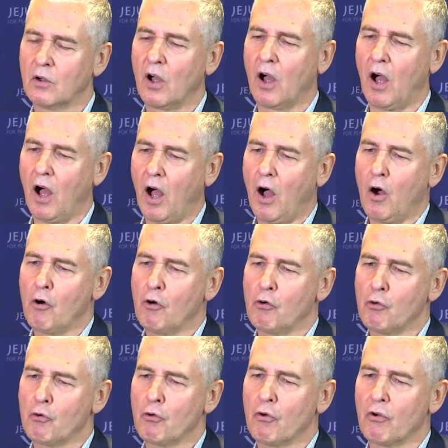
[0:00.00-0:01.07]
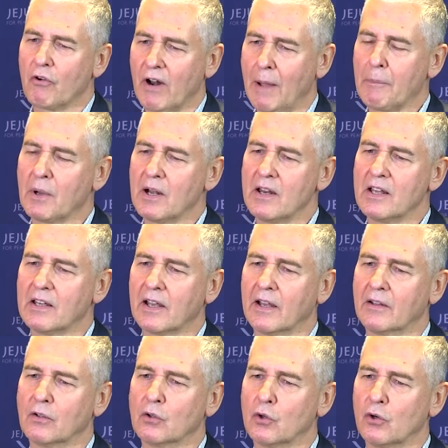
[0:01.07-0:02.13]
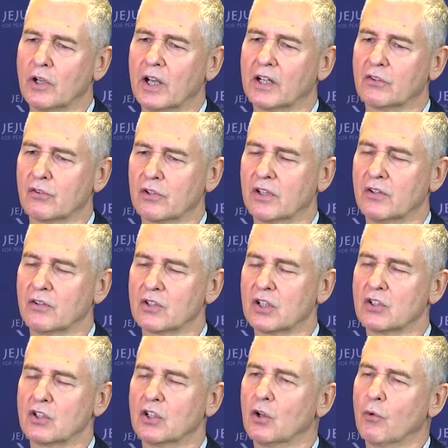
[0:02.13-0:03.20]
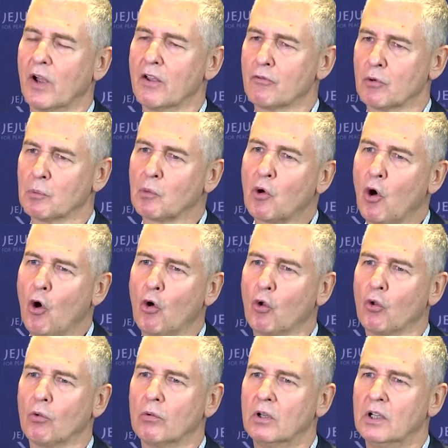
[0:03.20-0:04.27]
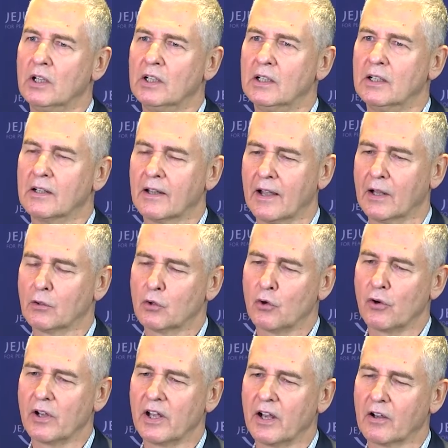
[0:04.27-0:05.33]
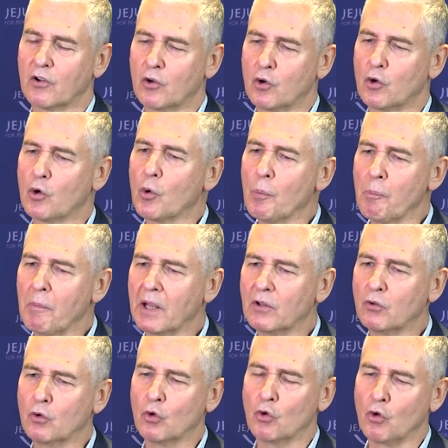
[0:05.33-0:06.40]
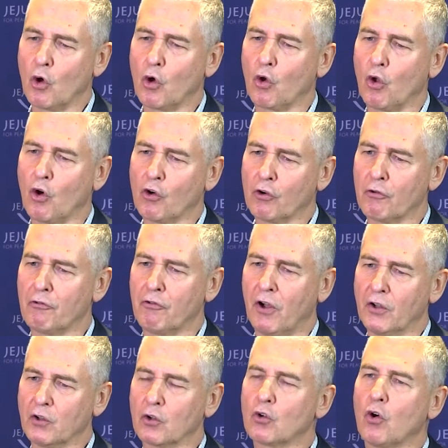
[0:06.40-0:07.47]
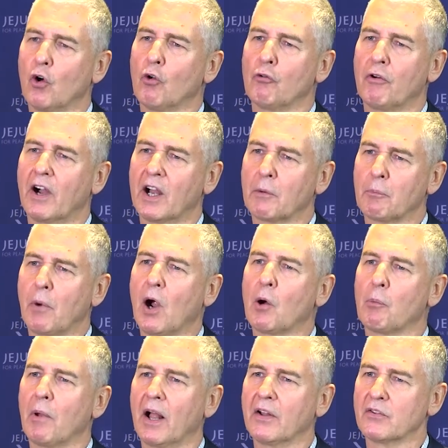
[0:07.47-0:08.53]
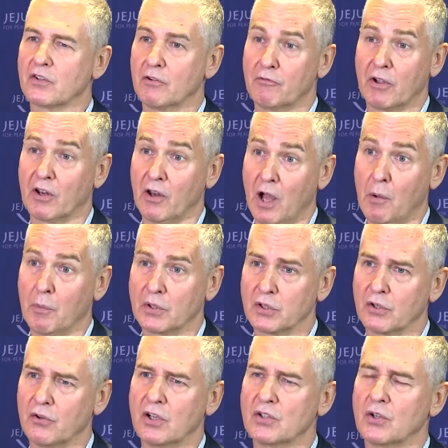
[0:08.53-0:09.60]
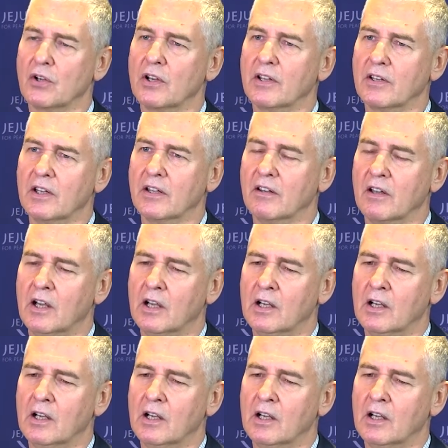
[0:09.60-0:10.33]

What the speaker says: How rapidly can Korea transition away from coal? Can Korea commit to no longer fund coal-fired power plants in Vietnam as it recently did?